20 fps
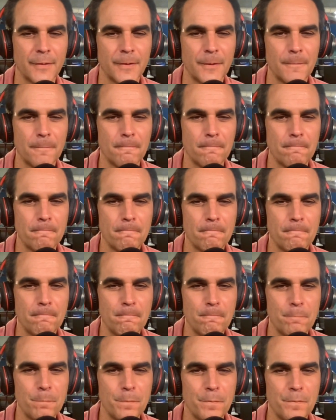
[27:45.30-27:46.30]

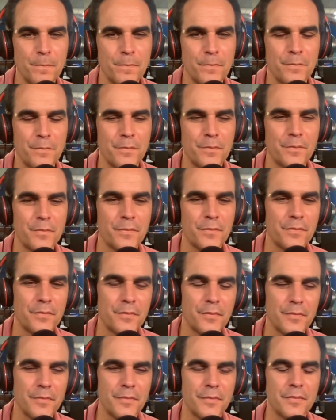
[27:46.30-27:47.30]

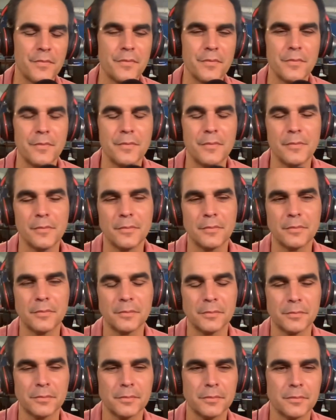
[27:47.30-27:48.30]

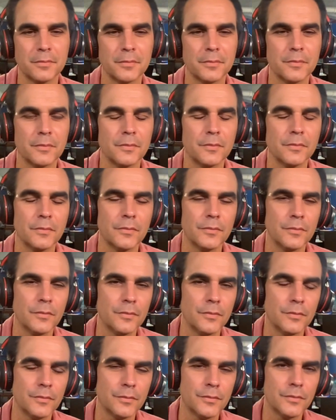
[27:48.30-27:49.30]

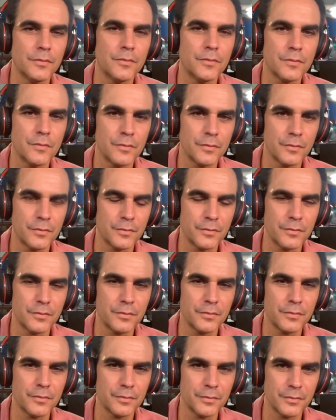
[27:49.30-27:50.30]

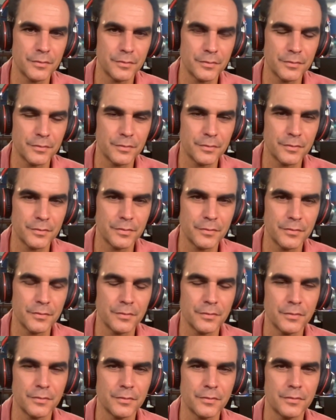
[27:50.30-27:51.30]

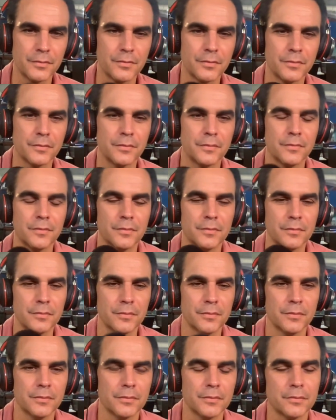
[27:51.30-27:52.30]

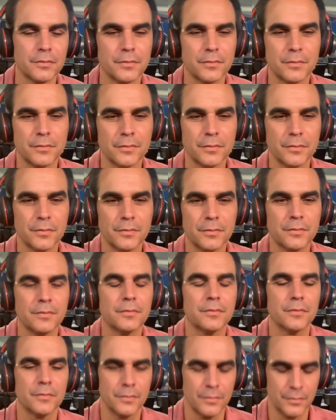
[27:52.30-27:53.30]
This person isn't speaking.